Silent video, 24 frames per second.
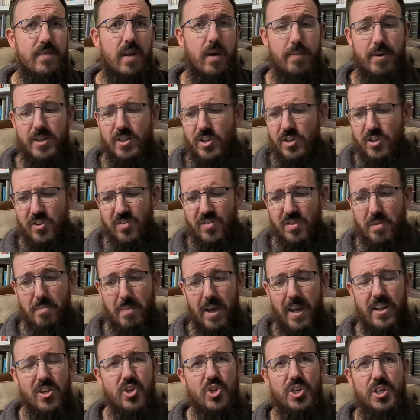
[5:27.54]
I mean, just
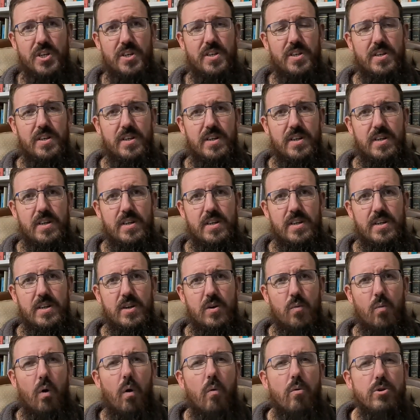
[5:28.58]
imagine
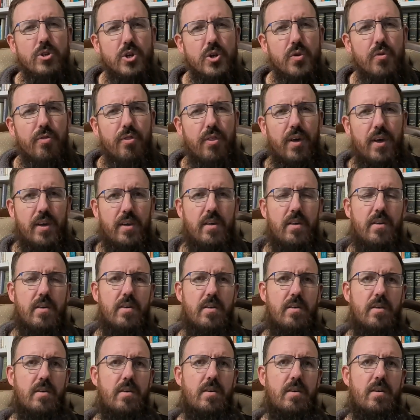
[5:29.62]
what would you think